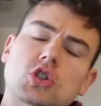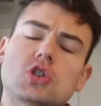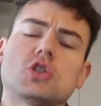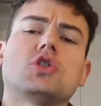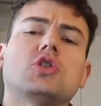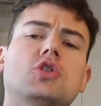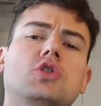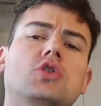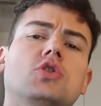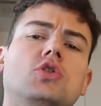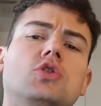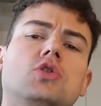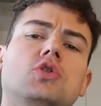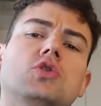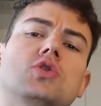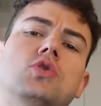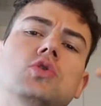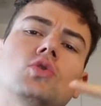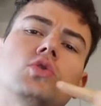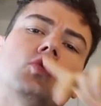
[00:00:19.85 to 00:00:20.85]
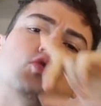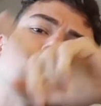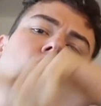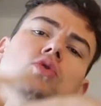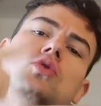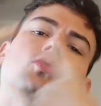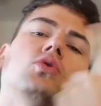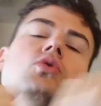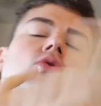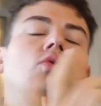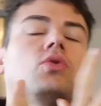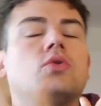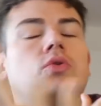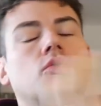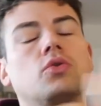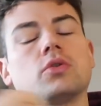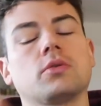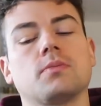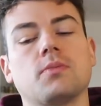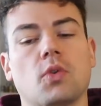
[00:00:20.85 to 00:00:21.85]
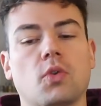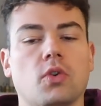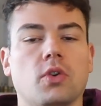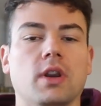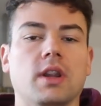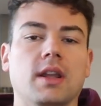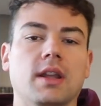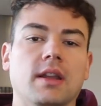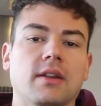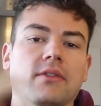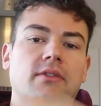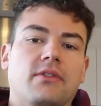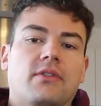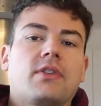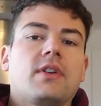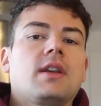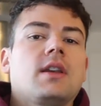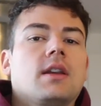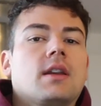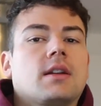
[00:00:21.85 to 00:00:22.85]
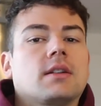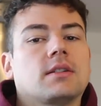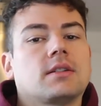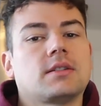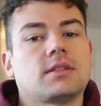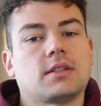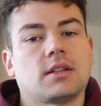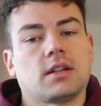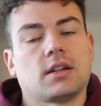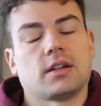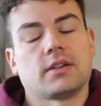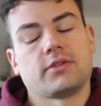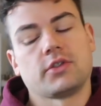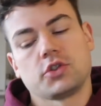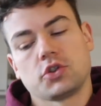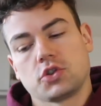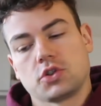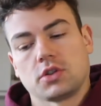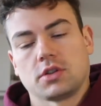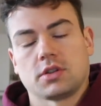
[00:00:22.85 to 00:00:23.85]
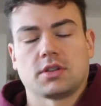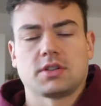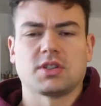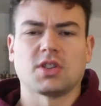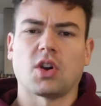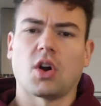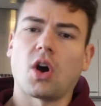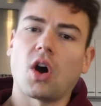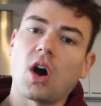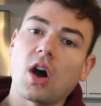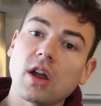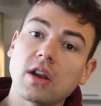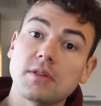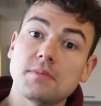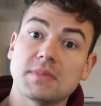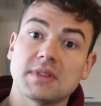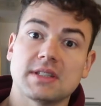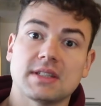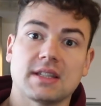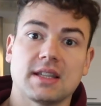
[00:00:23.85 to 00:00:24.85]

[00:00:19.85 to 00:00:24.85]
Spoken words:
Good morning, vegan savages. Autumn is